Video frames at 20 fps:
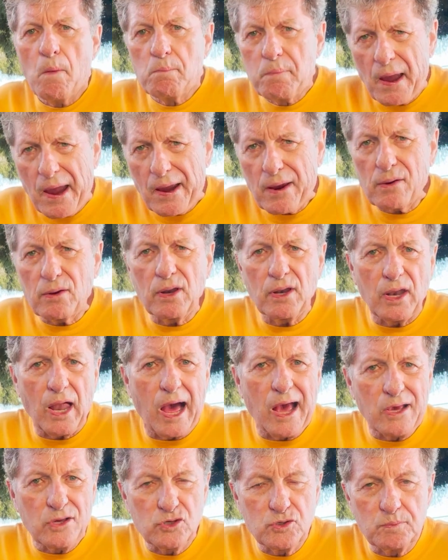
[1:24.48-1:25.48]

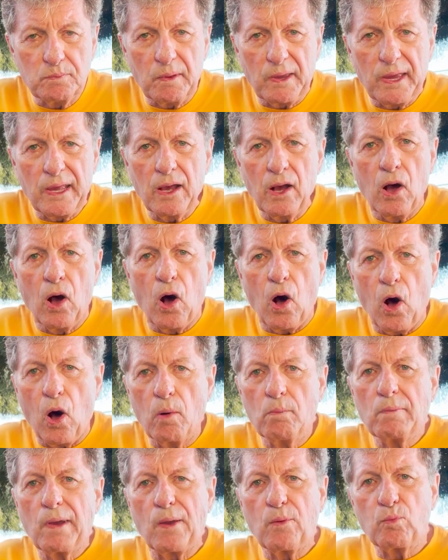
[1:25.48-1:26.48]
paralyzed me
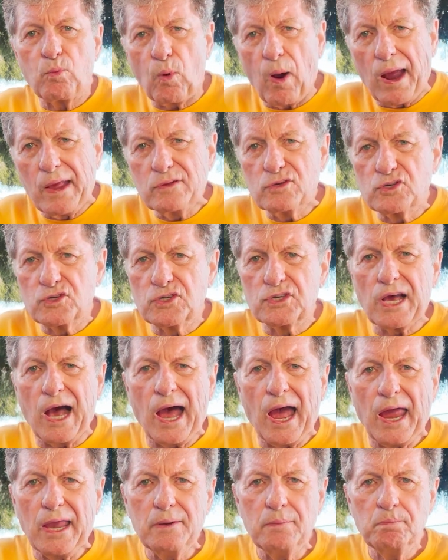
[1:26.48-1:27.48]
on my right
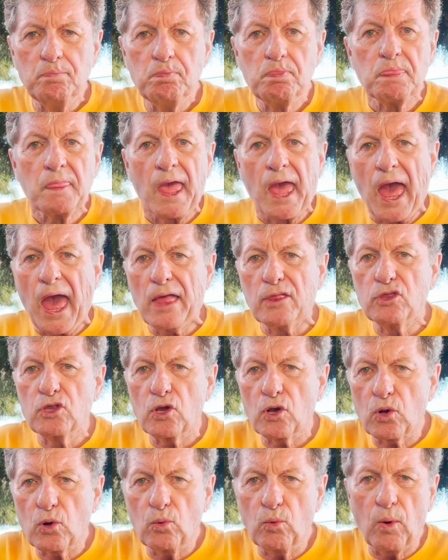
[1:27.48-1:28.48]
side and
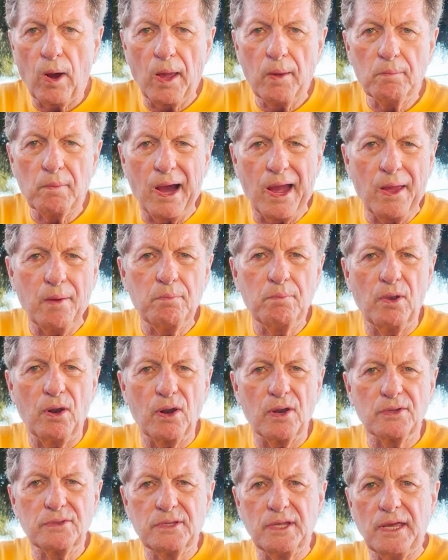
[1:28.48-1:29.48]
took away my
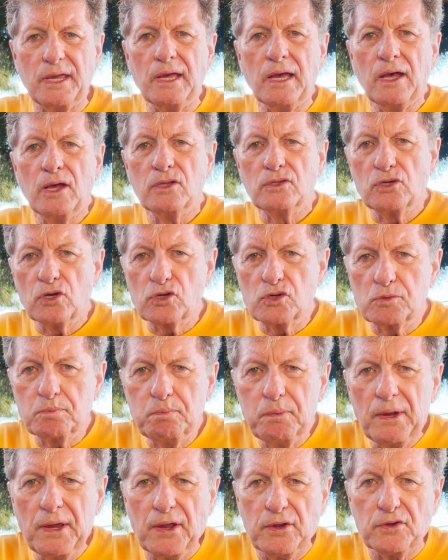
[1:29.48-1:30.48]
ability to
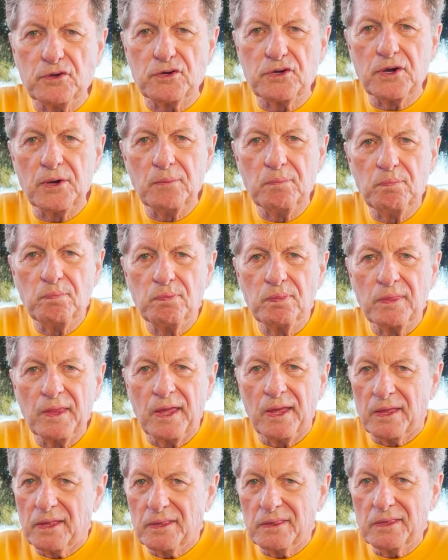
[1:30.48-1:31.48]
speech.
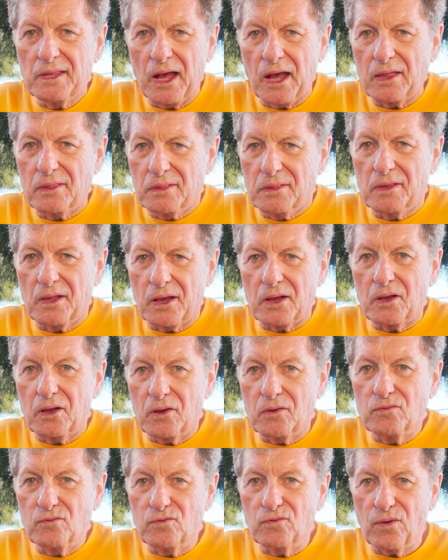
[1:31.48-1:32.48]
Not
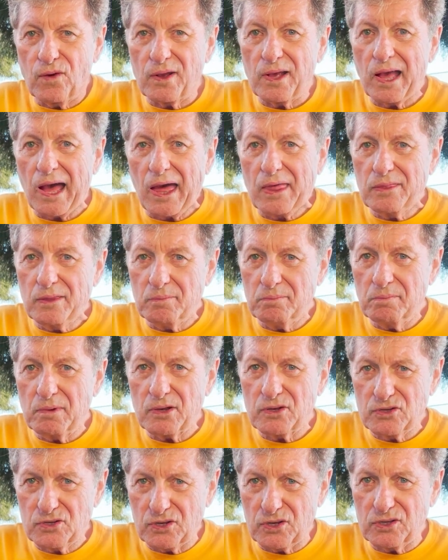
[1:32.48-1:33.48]
good for a guy that
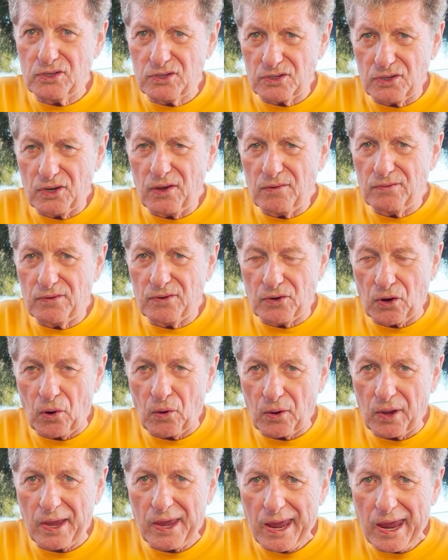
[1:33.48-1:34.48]
makes his living
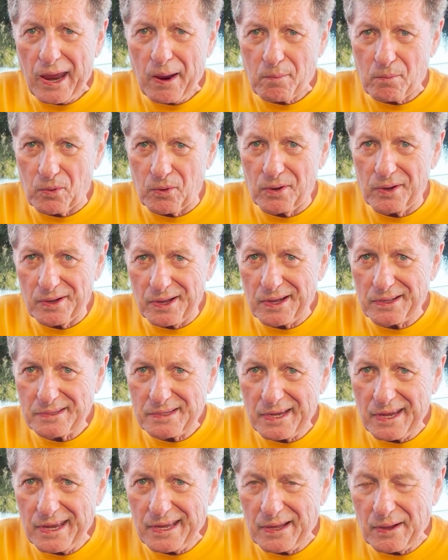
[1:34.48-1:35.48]
on camera, I'll
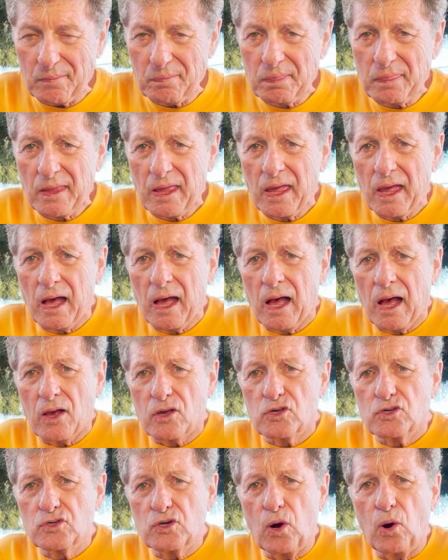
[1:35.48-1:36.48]
tell you.
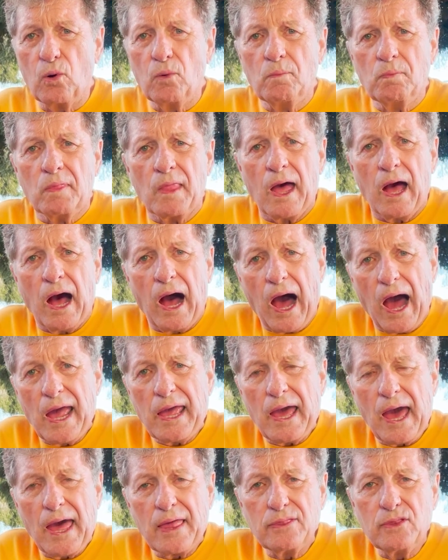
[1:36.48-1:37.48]
So I
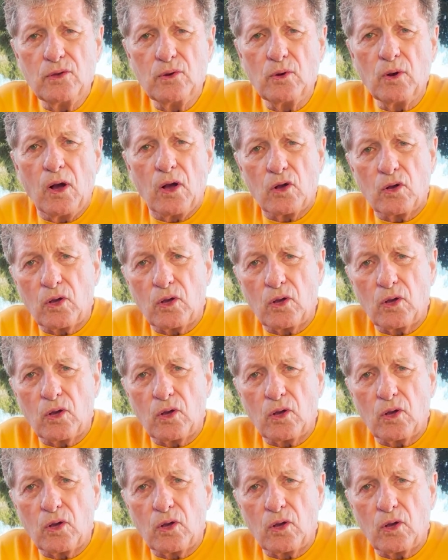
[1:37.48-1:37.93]
had to